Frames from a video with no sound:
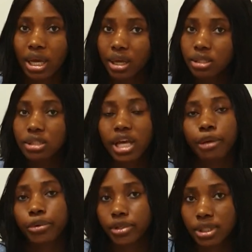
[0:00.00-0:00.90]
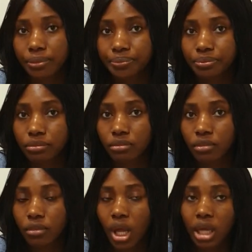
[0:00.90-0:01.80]
in Cyprus.
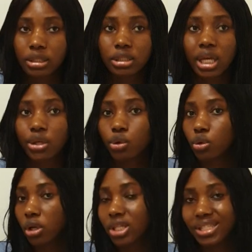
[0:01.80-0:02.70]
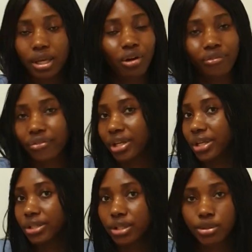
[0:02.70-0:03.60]
And they do not
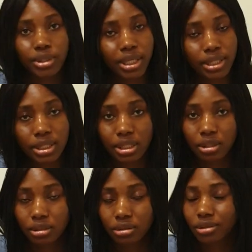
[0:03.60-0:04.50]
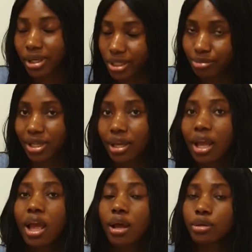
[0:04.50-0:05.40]
inconvenience students. Trust me.
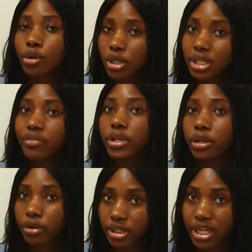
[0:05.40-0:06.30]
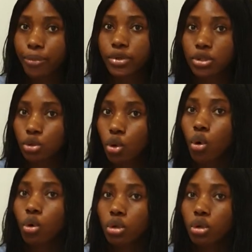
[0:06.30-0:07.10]
Those living in North Cyprus know,